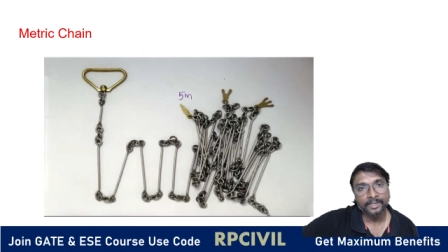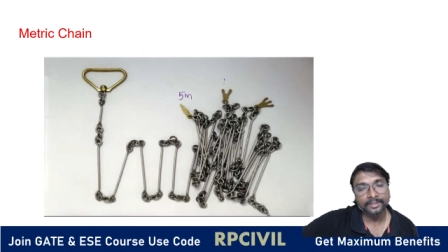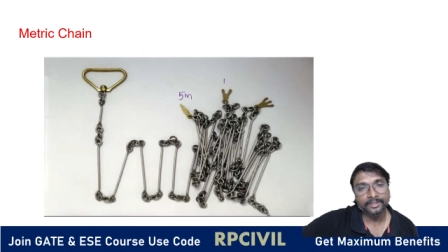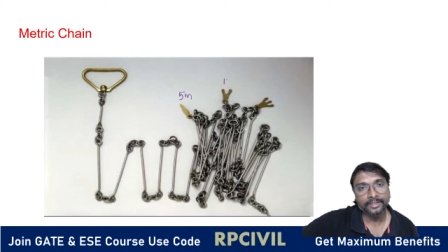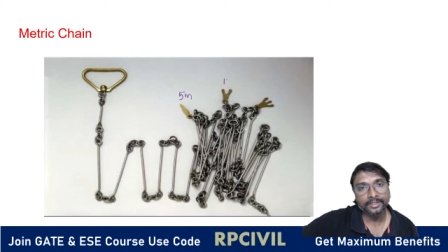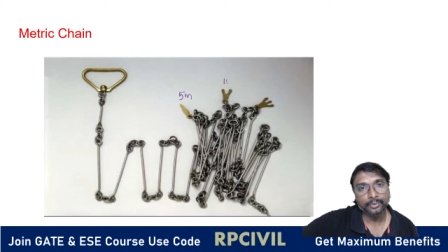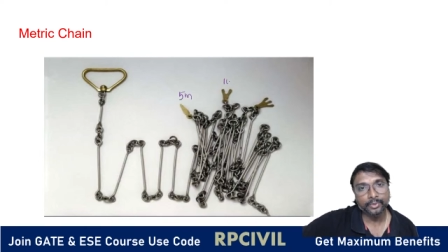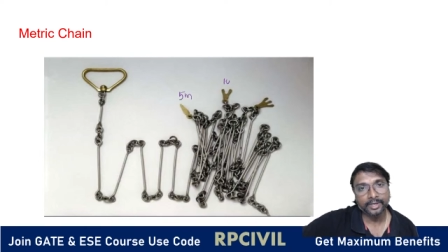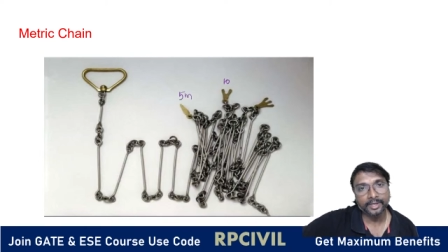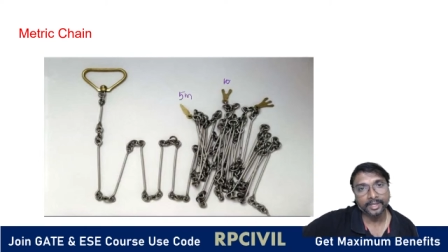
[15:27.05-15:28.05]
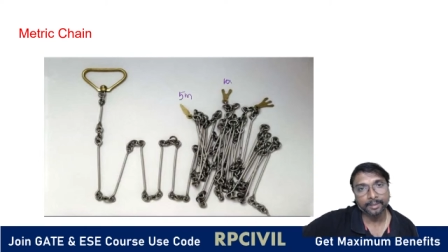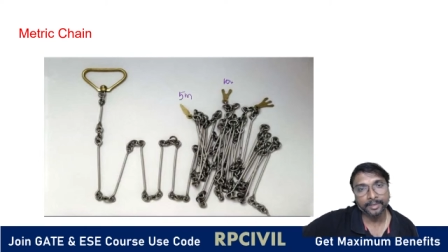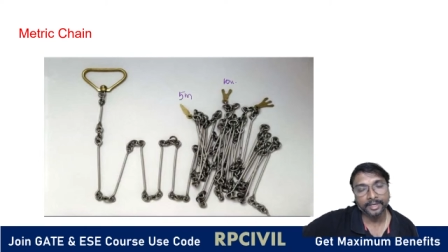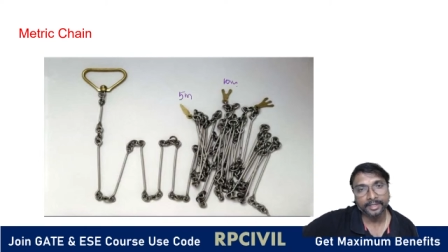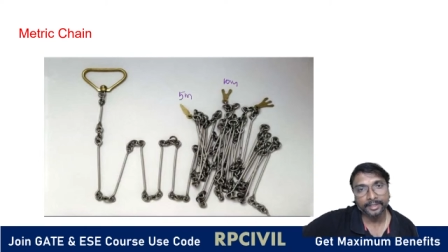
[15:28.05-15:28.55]
This is your 10
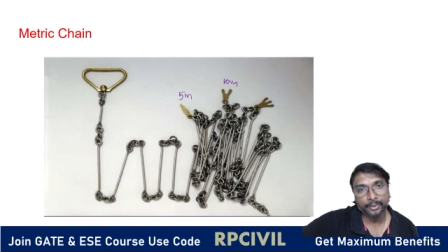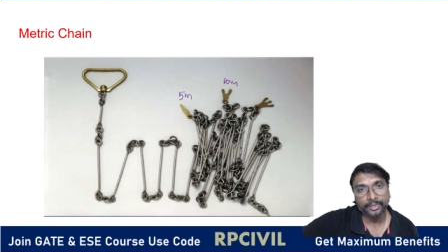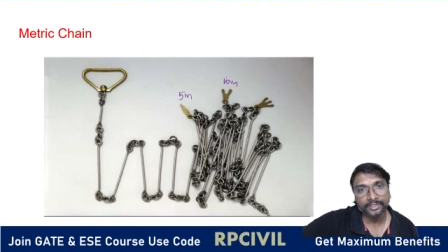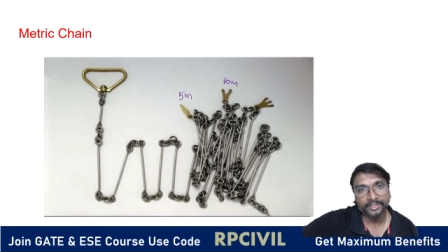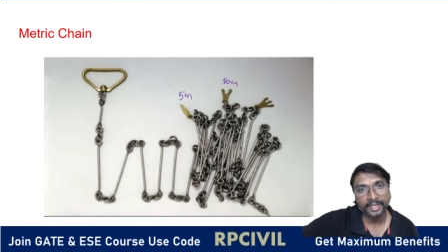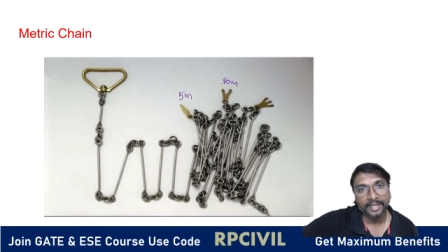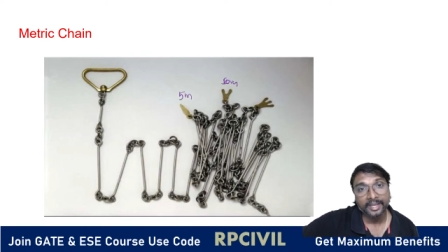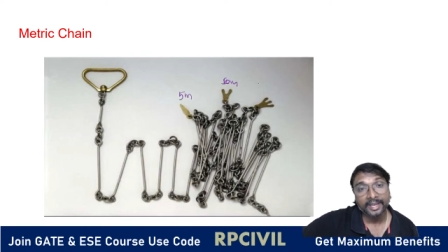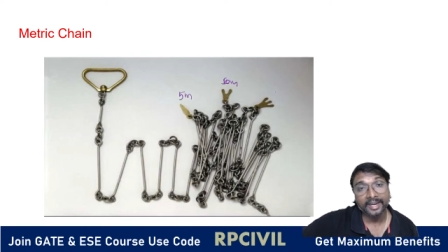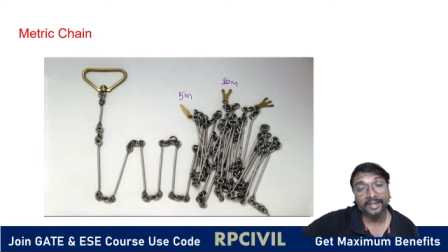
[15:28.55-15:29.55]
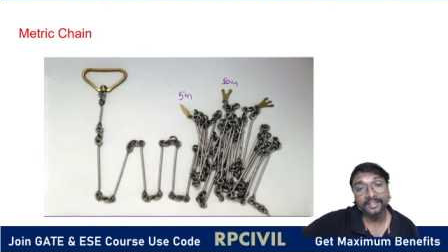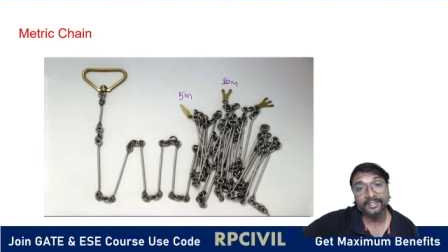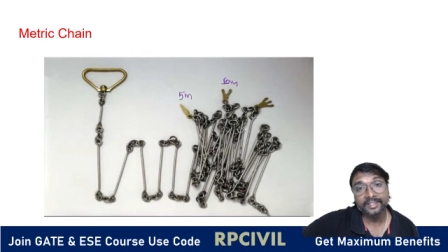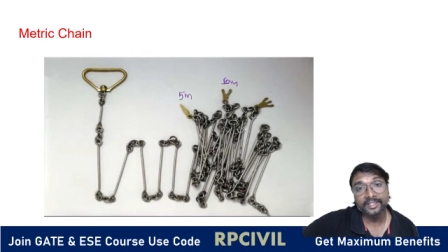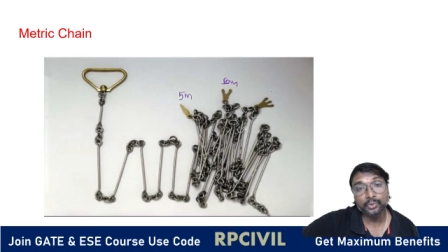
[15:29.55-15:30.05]
meter, you can say, and
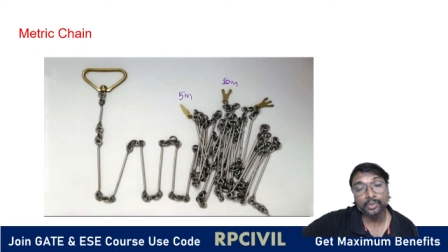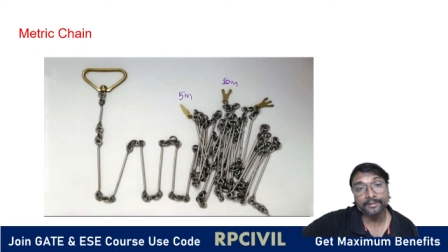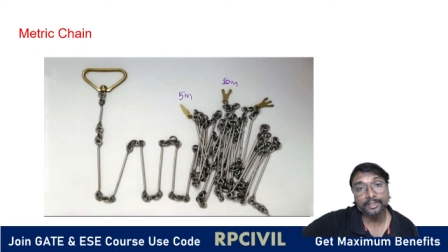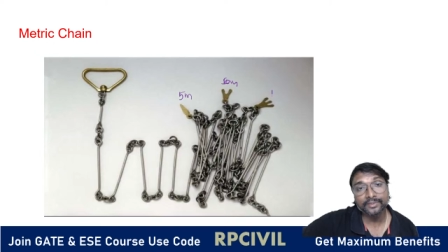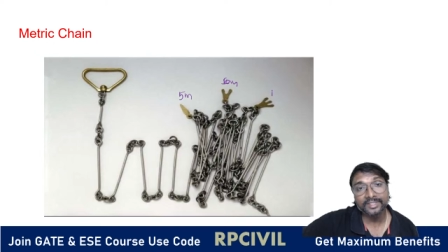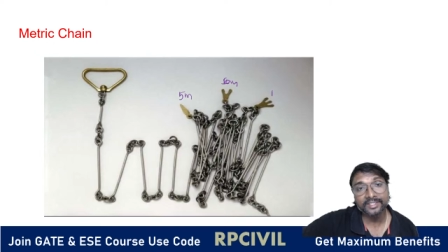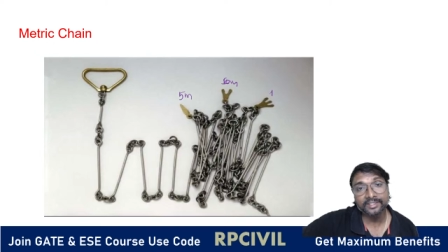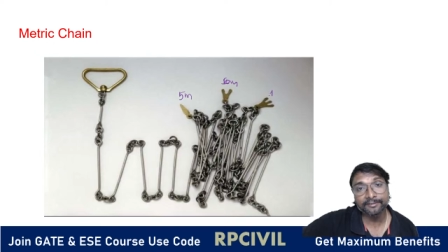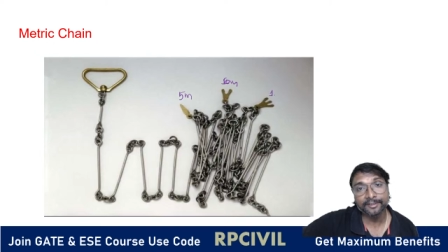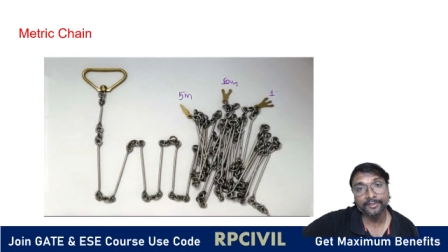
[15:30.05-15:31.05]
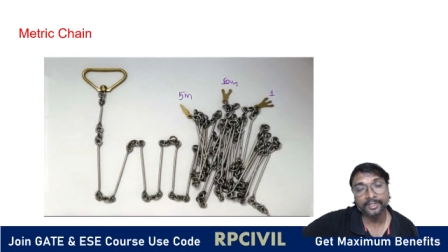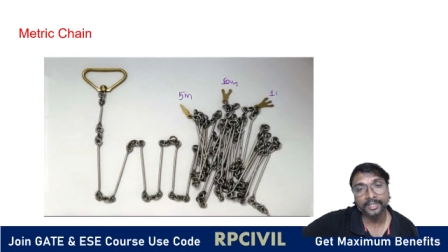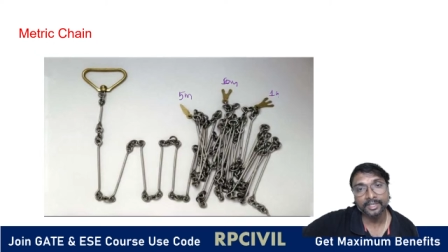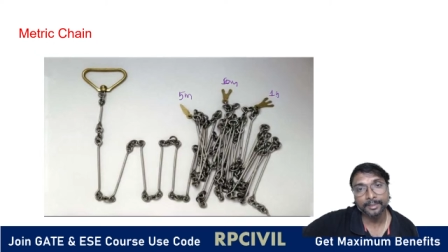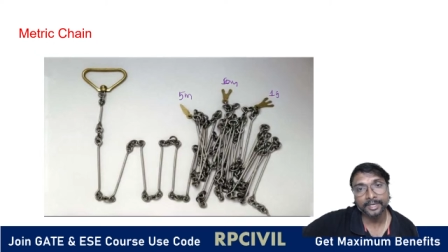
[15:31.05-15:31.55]
this is your which one? This is
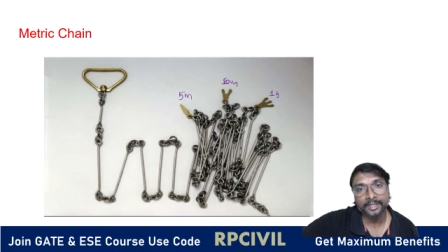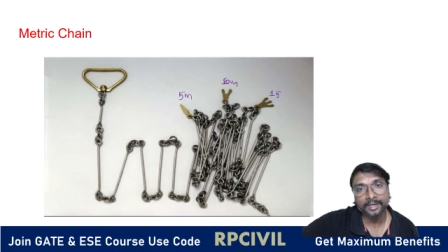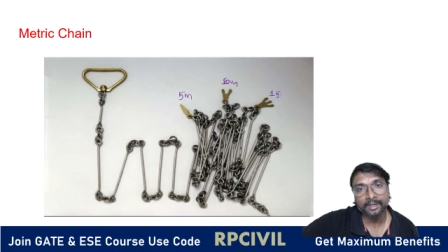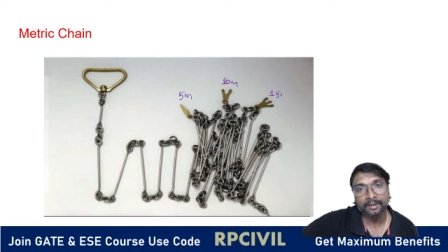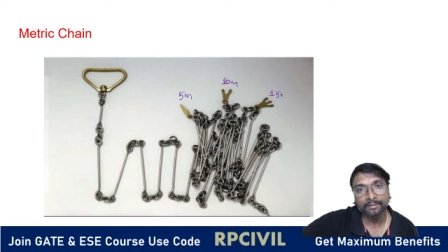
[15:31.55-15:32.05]
15 meter. Huh?